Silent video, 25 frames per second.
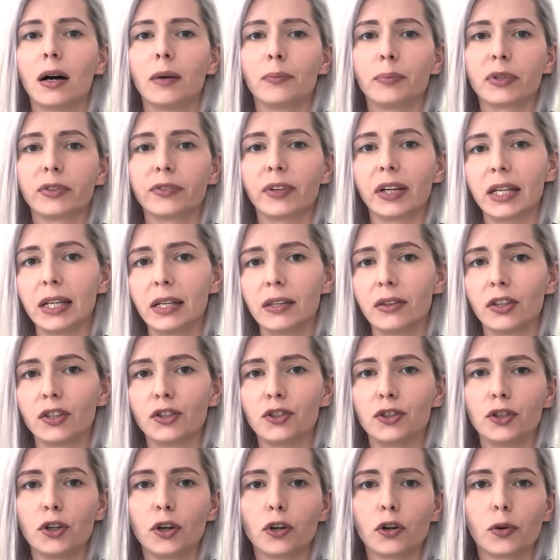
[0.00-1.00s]
providing this
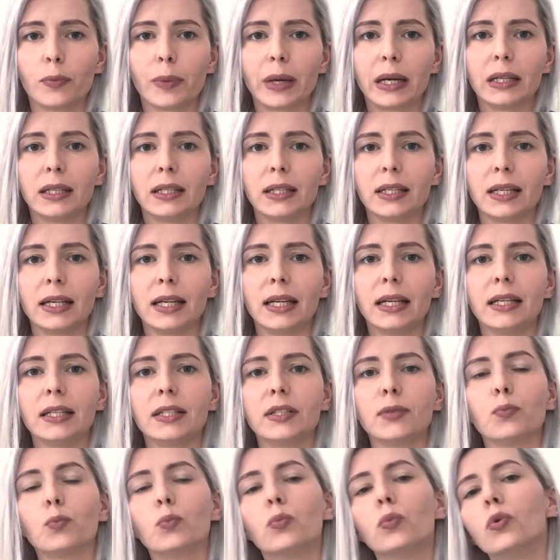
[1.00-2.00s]
document
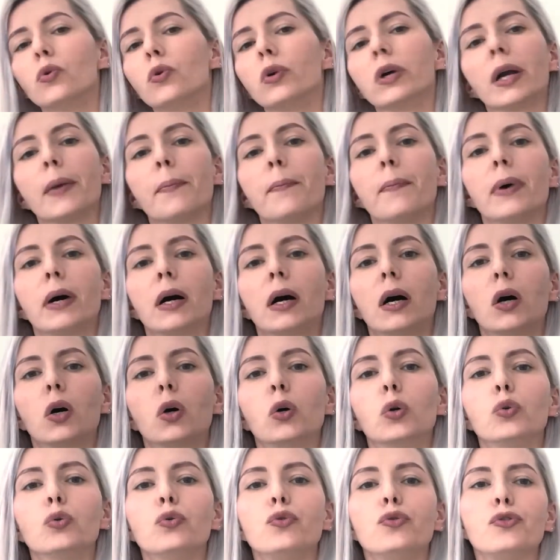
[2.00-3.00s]
is more
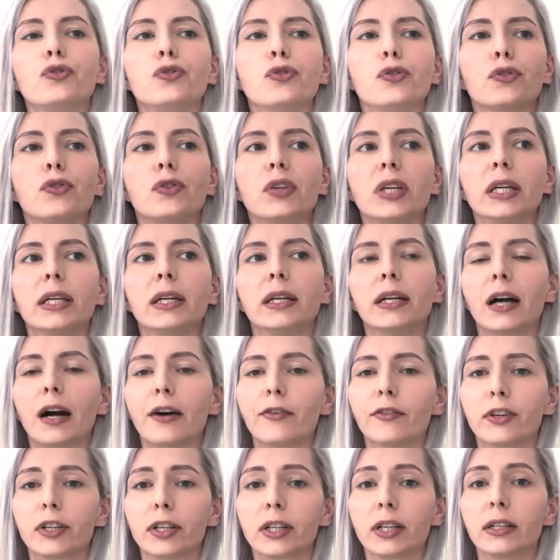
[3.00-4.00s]
about the
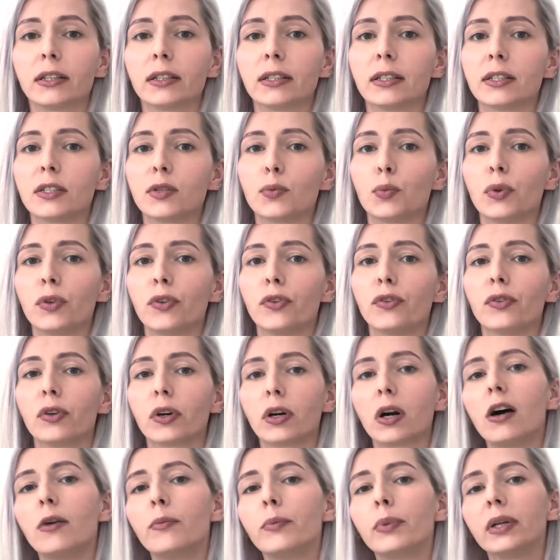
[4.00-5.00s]
governance within the
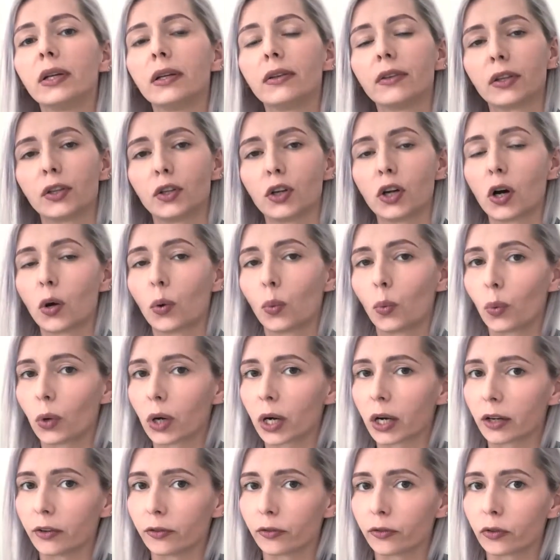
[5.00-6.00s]
company that you are
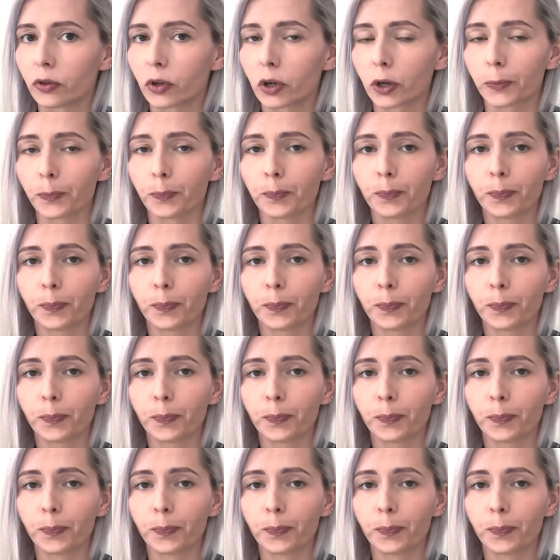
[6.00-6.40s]
working for.